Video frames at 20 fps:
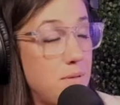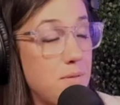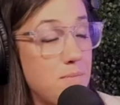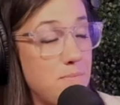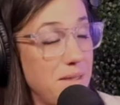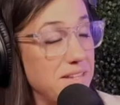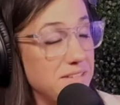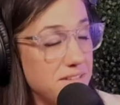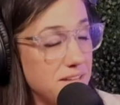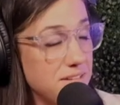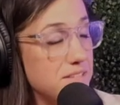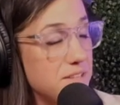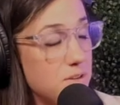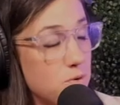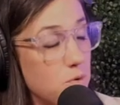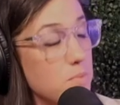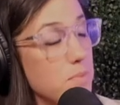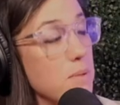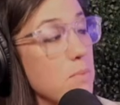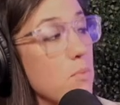it makes sense that it
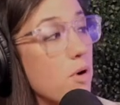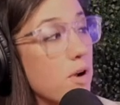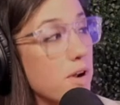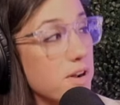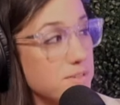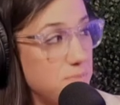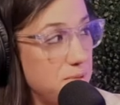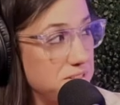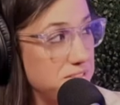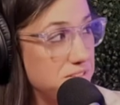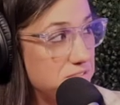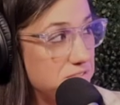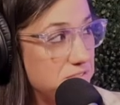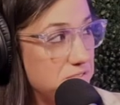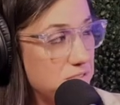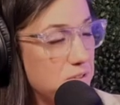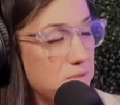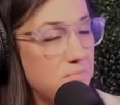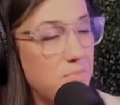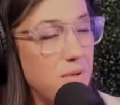would be more expensive.
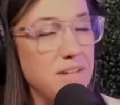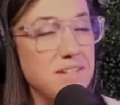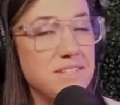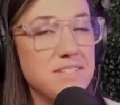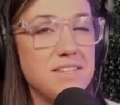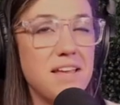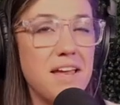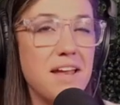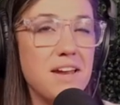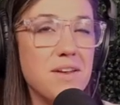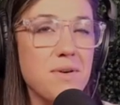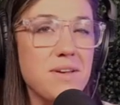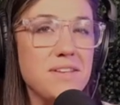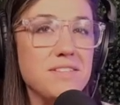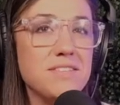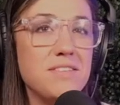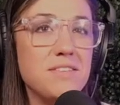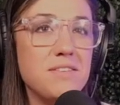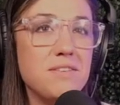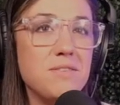Yes. But anyways,
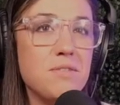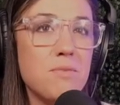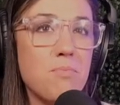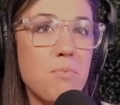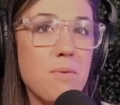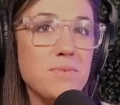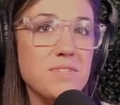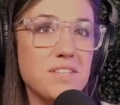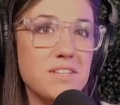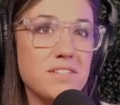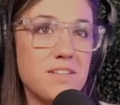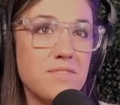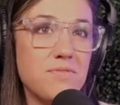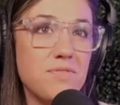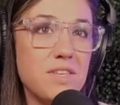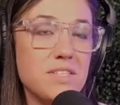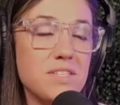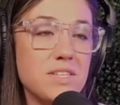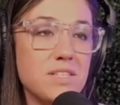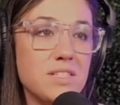the, the premises of
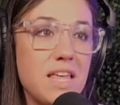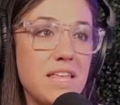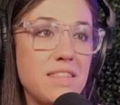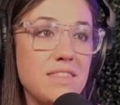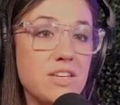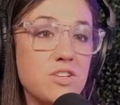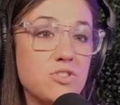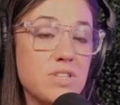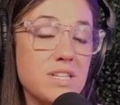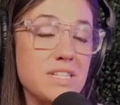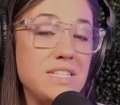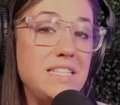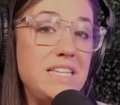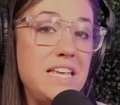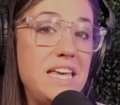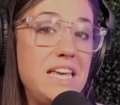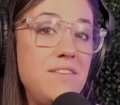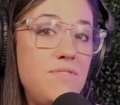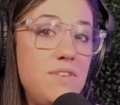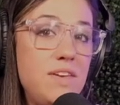this is that there's a
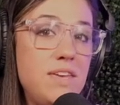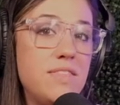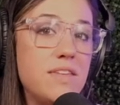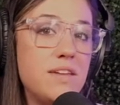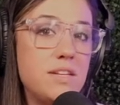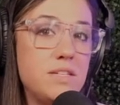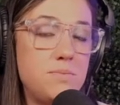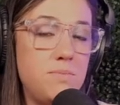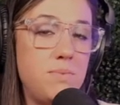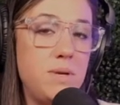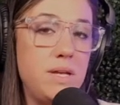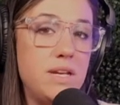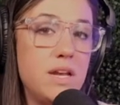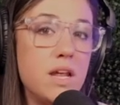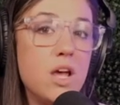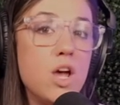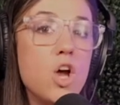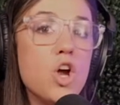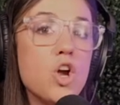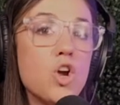T V that has been
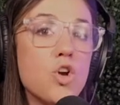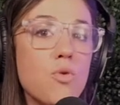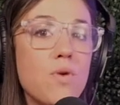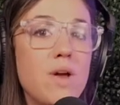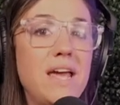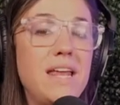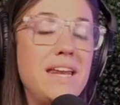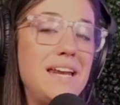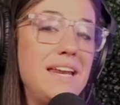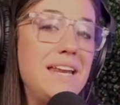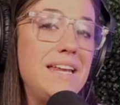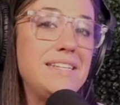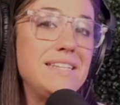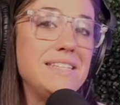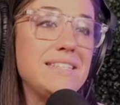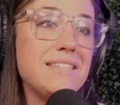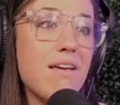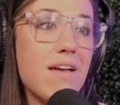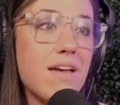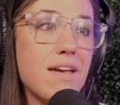created and
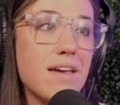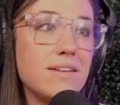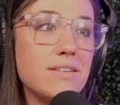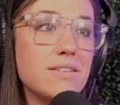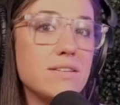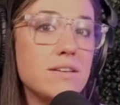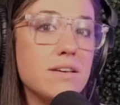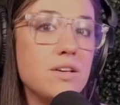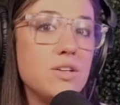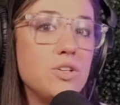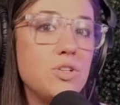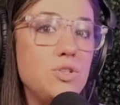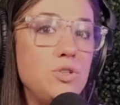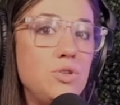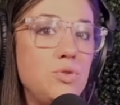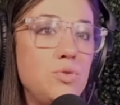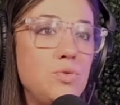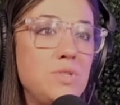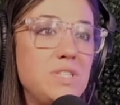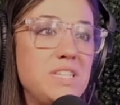designed
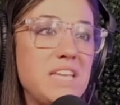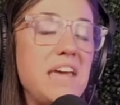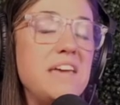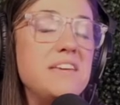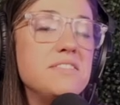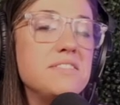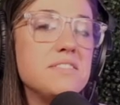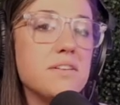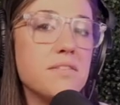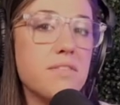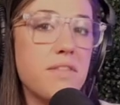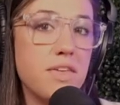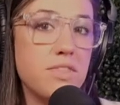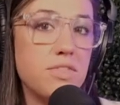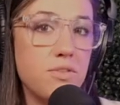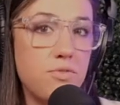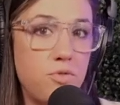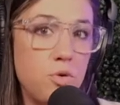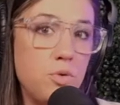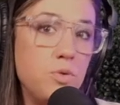to taste like the
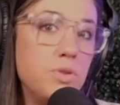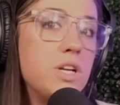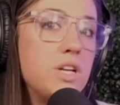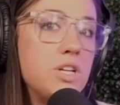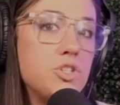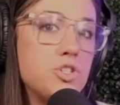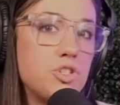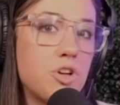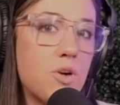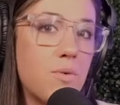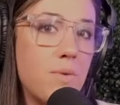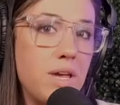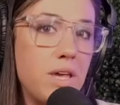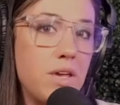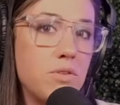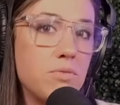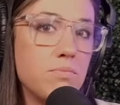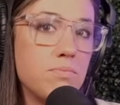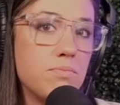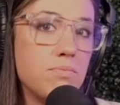food that it's showing you.
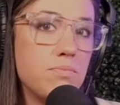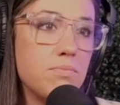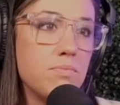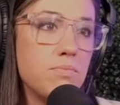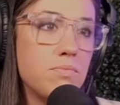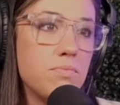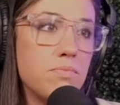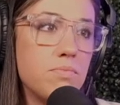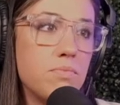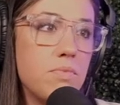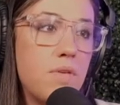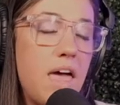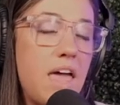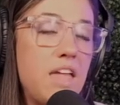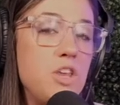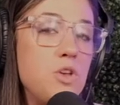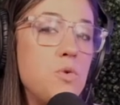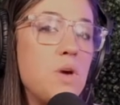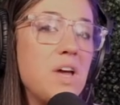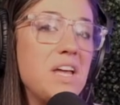And
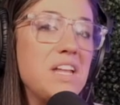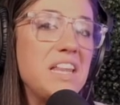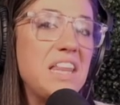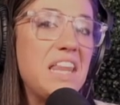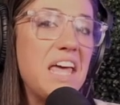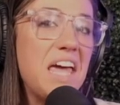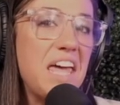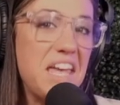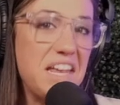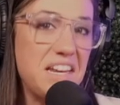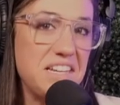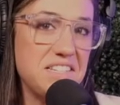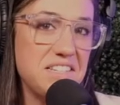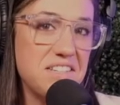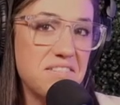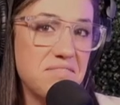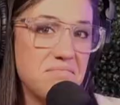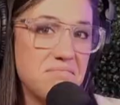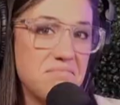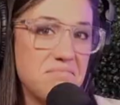you, you lick can lick it. The
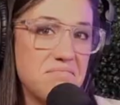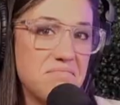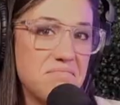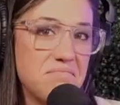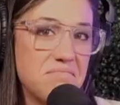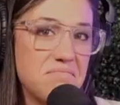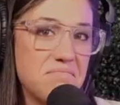television,